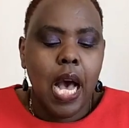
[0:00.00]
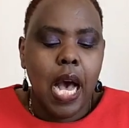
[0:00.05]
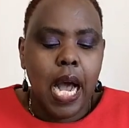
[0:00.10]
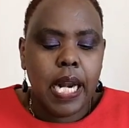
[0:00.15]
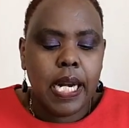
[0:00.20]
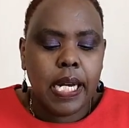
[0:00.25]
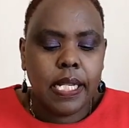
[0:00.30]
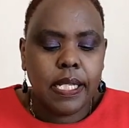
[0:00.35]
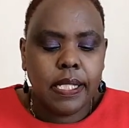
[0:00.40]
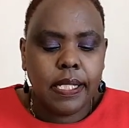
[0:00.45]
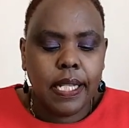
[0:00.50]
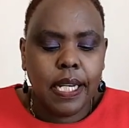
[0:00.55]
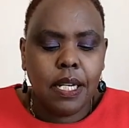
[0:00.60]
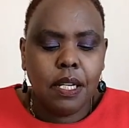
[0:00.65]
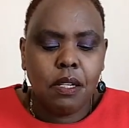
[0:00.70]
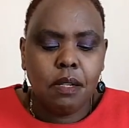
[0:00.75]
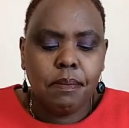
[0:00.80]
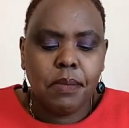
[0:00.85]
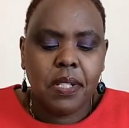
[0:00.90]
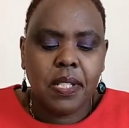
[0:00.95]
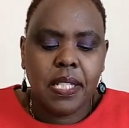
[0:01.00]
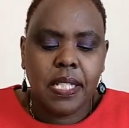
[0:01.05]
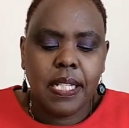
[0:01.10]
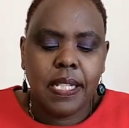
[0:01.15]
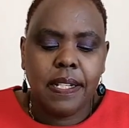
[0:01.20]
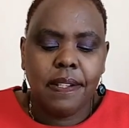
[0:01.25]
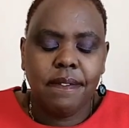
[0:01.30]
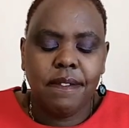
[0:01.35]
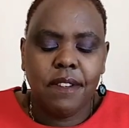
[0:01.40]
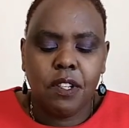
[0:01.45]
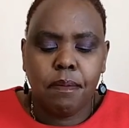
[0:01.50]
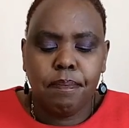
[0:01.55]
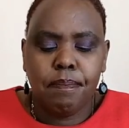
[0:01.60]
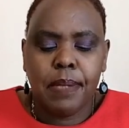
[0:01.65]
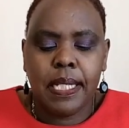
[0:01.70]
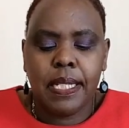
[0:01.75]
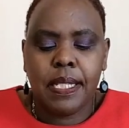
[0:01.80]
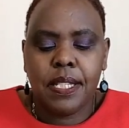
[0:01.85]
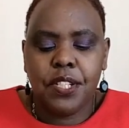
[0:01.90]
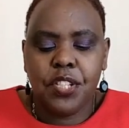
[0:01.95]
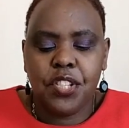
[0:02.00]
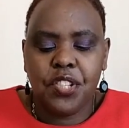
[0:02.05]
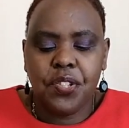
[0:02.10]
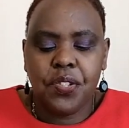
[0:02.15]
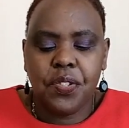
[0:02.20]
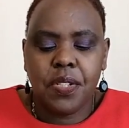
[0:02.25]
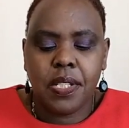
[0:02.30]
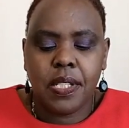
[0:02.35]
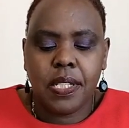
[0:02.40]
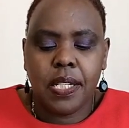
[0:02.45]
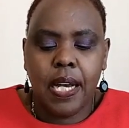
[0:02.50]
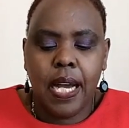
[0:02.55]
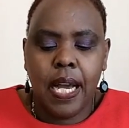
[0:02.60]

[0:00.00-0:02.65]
Understand normal teen development issues